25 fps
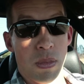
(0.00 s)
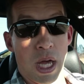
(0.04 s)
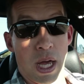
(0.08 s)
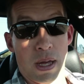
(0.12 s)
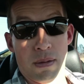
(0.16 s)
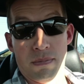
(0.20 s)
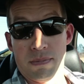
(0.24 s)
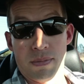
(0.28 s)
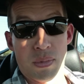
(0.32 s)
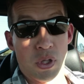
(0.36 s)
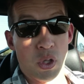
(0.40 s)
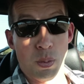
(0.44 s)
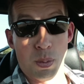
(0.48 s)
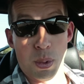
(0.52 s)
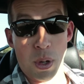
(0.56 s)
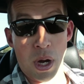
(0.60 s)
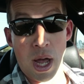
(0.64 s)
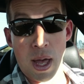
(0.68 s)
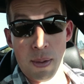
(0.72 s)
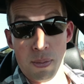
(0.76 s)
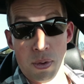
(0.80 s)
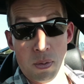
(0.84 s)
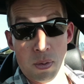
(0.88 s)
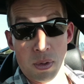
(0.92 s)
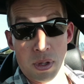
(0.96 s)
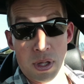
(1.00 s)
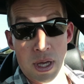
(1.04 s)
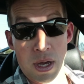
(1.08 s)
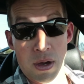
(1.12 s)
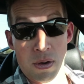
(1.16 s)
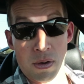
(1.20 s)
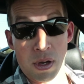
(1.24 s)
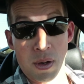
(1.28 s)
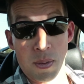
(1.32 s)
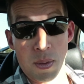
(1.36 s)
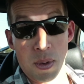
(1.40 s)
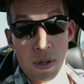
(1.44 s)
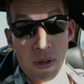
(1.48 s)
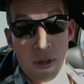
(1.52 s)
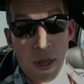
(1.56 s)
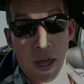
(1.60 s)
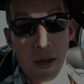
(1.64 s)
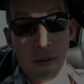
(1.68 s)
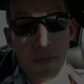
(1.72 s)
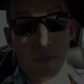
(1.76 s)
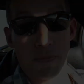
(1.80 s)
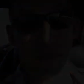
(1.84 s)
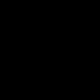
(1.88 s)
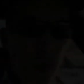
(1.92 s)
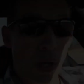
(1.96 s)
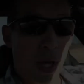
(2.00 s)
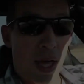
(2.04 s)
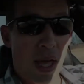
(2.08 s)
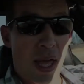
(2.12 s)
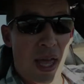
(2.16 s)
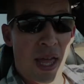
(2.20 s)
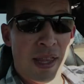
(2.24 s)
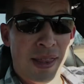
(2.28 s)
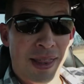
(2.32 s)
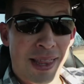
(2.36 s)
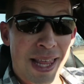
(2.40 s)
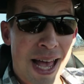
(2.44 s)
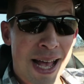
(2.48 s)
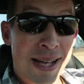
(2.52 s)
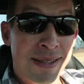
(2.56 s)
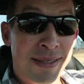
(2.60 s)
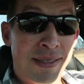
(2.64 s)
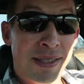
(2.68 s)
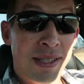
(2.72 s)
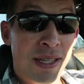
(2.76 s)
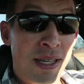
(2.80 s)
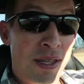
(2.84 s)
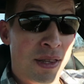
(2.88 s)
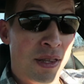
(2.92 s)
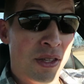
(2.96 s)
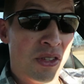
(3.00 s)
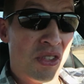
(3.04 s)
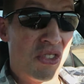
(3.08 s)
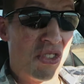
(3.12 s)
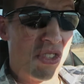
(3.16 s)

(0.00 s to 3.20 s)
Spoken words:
yeah, super happy with the outcome on that. Okay, and lastly, the